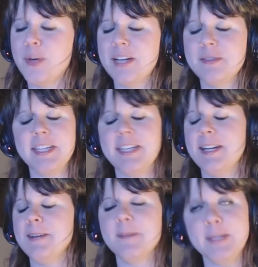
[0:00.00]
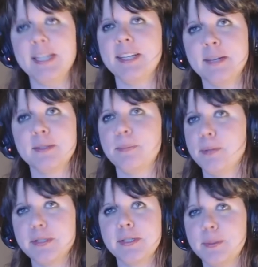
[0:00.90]
When I was a kid, I always thought that was a
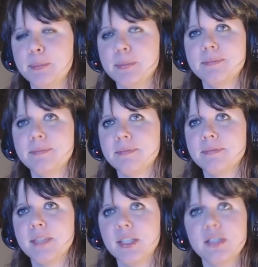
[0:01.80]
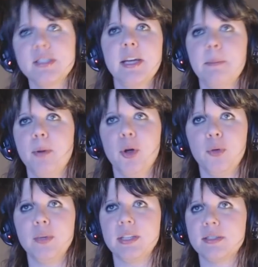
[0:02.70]
bowl of soup. It looks like a
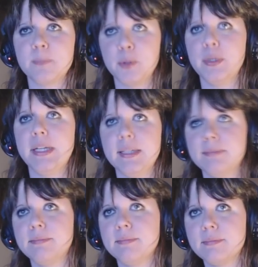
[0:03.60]
bowl with a spoon in it.